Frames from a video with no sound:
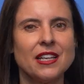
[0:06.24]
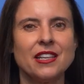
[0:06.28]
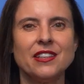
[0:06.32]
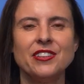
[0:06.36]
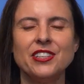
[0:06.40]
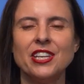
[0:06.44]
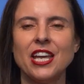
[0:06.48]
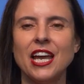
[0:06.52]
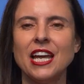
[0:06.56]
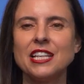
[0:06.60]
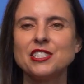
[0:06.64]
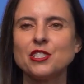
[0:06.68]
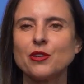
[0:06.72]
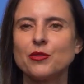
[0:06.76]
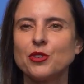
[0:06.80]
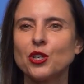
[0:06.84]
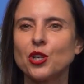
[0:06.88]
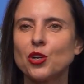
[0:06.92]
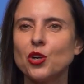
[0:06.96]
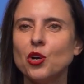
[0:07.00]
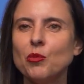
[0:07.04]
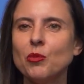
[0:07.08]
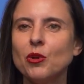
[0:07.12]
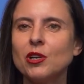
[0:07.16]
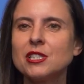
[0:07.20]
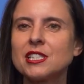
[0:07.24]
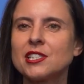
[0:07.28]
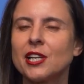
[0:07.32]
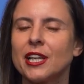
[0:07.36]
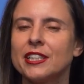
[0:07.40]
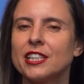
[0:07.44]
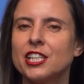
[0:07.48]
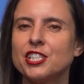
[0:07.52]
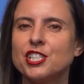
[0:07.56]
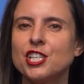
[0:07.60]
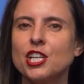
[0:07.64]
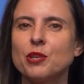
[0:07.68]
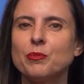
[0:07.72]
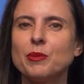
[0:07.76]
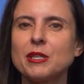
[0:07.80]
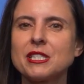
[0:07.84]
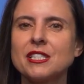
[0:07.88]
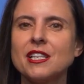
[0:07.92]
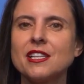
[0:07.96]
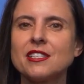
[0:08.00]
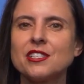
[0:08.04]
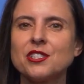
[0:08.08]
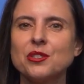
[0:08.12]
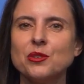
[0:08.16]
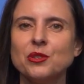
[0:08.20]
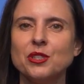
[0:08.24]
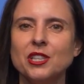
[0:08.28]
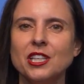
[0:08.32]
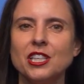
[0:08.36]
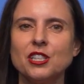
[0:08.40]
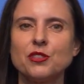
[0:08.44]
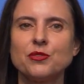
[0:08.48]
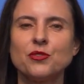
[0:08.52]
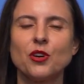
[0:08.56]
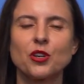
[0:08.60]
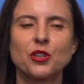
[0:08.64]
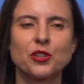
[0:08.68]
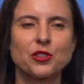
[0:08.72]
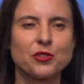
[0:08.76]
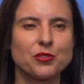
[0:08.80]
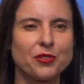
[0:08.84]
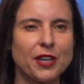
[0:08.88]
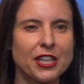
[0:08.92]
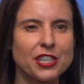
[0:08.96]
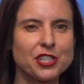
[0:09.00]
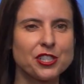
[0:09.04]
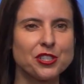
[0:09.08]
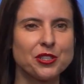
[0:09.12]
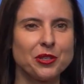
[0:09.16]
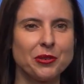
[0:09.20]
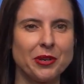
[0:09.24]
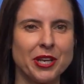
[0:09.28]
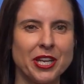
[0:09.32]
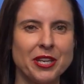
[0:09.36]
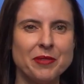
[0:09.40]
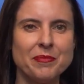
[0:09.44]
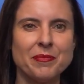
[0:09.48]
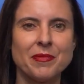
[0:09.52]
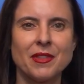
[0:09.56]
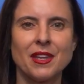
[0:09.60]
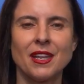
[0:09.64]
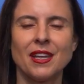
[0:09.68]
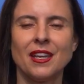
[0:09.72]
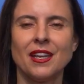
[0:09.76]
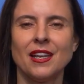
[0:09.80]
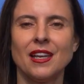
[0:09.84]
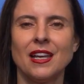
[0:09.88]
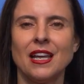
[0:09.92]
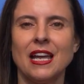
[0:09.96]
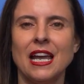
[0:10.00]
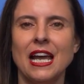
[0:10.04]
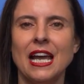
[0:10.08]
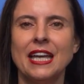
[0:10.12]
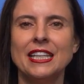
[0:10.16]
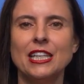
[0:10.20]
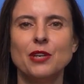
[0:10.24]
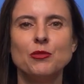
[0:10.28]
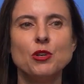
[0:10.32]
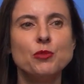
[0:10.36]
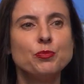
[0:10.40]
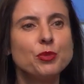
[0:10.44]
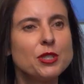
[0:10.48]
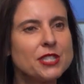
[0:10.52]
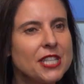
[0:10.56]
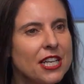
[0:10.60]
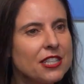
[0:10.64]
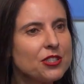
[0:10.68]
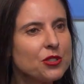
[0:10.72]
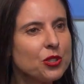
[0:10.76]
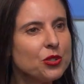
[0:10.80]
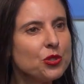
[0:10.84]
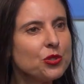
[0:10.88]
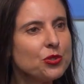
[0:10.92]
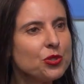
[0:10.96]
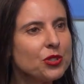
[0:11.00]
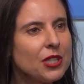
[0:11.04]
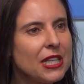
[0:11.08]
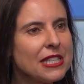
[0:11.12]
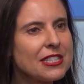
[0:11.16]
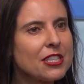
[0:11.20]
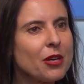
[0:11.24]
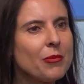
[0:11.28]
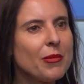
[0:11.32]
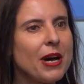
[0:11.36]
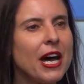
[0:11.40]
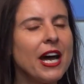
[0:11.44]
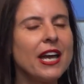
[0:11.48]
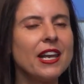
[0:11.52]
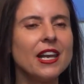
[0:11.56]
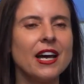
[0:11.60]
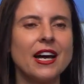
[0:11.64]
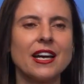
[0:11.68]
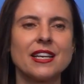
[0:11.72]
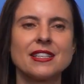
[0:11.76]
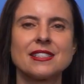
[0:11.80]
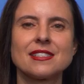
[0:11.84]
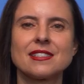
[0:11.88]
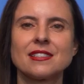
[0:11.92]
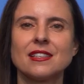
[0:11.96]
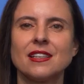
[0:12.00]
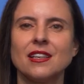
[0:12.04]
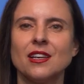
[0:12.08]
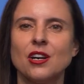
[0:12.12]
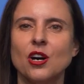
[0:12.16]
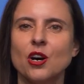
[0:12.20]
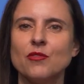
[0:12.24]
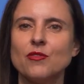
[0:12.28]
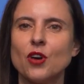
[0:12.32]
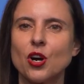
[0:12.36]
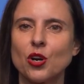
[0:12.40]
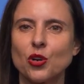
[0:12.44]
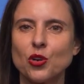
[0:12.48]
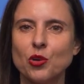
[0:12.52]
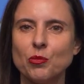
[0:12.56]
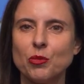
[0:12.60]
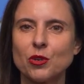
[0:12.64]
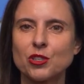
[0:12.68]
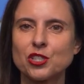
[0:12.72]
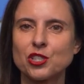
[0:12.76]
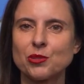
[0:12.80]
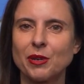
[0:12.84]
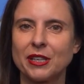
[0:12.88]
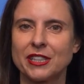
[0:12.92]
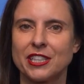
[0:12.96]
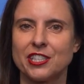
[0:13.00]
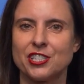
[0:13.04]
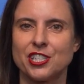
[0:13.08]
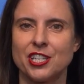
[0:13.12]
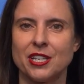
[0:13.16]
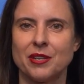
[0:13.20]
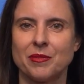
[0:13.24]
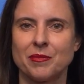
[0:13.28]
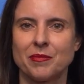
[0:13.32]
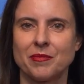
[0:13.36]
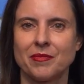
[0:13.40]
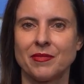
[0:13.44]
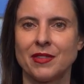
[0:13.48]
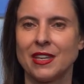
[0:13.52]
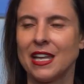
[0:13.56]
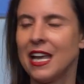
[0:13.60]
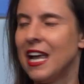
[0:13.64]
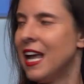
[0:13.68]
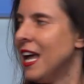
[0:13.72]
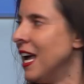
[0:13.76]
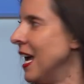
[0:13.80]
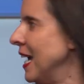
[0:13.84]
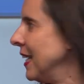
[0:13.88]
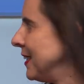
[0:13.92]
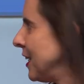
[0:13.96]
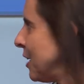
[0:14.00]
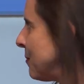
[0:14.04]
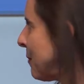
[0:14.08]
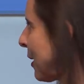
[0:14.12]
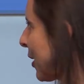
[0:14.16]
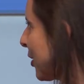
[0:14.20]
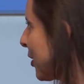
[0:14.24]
the head of the Global Strategic Business Unit for Confectionery, and I will present to you today some highlights of our global strategy. And then